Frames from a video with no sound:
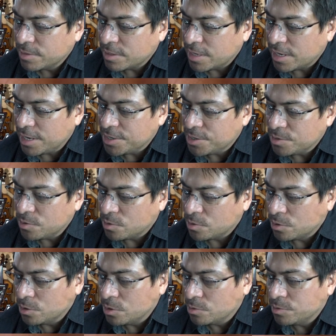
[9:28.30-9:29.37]
higher or
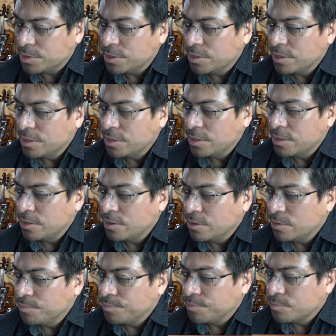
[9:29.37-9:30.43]
lower
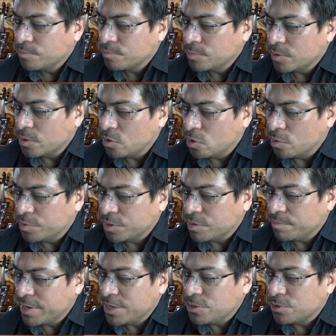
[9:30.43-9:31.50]
over the
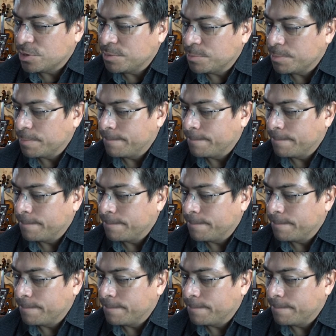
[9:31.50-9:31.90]
pendulum.